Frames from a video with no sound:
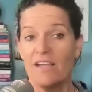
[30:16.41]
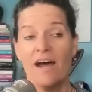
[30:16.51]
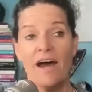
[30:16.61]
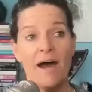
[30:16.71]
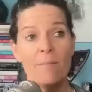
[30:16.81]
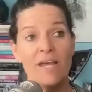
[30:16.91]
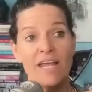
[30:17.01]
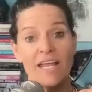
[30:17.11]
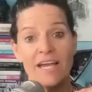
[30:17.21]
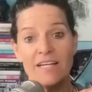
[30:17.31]
um,
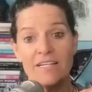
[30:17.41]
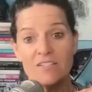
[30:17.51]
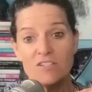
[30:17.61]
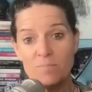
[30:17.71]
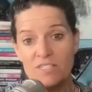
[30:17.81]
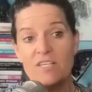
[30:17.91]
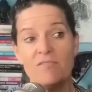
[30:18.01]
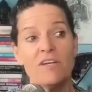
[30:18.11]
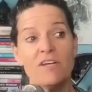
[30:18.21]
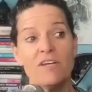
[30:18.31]
and
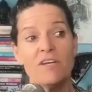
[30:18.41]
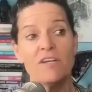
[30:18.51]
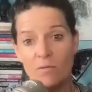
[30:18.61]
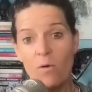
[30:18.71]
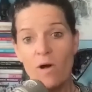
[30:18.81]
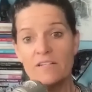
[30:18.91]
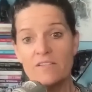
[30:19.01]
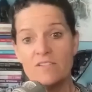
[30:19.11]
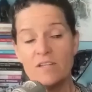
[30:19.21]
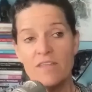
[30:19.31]
specifically
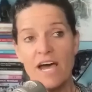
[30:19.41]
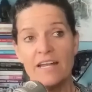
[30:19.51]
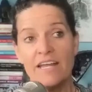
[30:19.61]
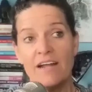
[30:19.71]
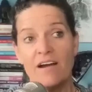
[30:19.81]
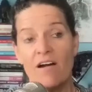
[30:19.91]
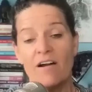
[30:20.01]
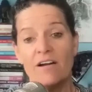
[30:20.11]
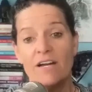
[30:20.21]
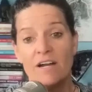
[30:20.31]
ones that
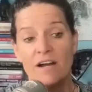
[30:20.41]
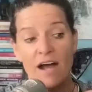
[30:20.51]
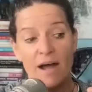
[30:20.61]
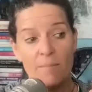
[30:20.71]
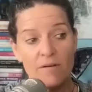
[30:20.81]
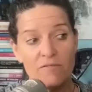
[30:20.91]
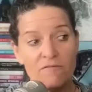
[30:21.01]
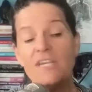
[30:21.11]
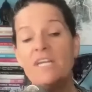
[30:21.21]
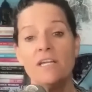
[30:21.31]
are um,
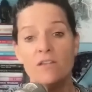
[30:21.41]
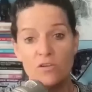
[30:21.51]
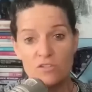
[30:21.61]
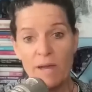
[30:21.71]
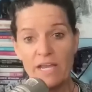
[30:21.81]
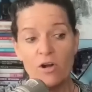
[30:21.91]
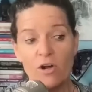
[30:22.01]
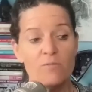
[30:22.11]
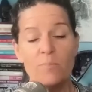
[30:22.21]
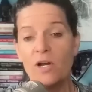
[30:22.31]
feeding those
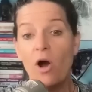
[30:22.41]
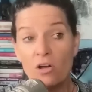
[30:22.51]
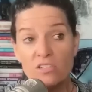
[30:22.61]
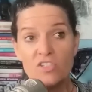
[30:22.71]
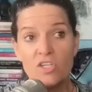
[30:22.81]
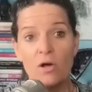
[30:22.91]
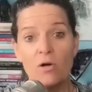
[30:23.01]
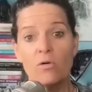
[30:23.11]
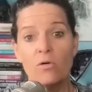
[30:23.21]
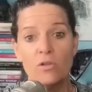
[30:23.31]
microbes, but
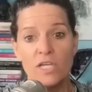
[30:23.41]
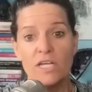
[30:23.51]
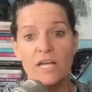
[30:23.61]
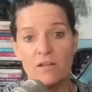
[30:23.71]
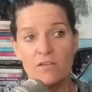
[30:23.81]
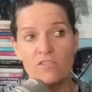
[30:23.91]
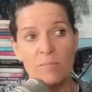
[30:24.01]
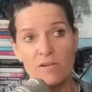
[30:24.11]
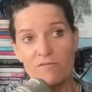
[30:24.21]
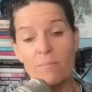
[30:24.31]
also looking at some
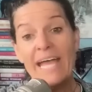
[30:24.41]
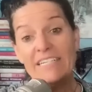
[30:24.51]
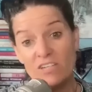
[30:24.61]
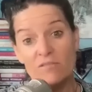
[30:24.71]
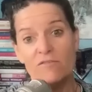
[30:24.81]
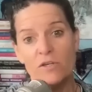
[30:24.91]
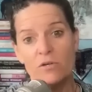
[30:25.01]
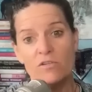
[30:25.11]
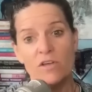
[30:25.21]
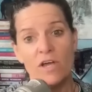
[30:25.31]
of the fermented
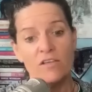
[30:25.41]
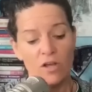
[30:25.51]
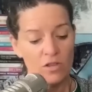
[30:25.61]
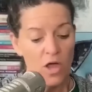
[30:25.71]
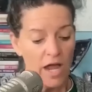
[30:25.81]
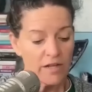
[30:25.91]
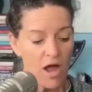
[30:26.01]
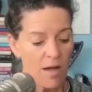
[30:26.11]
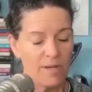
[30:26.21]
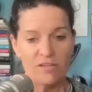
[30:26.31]
foods. I saw a lot of
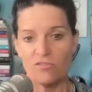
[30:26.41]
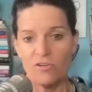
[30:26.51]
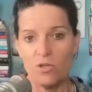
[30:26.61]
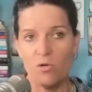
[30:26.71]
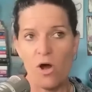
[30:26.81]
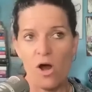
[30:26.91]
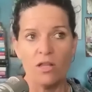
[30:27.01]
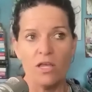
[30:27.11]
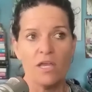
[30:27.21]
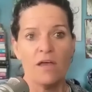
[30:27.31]
comments from you
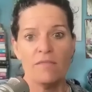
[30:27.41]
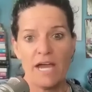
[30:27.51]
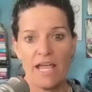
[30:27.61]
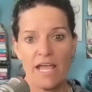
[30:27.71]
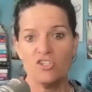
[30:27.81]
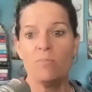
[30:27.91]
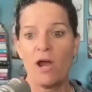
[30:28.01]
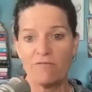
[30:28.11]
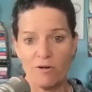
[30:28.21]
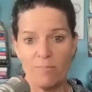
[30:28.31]
all that as you
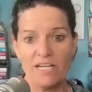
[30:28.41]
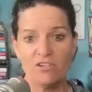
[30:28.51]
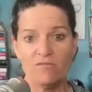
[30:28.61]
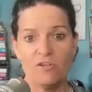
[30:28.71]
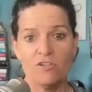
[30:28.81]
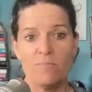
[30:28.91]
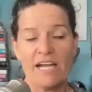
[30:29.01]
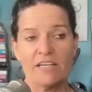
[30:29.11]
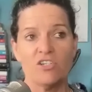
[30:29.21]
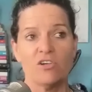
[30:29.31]
brought fermented foods
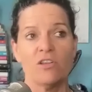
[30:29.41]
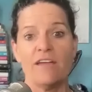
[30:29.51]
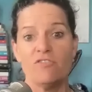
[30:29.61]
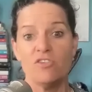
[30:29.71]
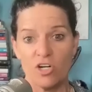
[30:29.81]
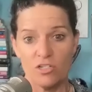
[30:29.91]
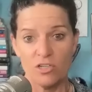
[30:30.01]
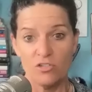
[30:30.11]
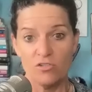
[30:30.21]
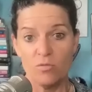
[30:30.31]
back into your life, you started to
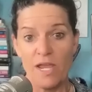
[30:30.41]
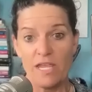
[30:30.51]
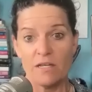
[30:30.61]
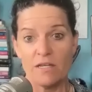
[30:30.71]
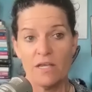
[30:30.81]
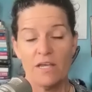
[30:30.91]
lose weight.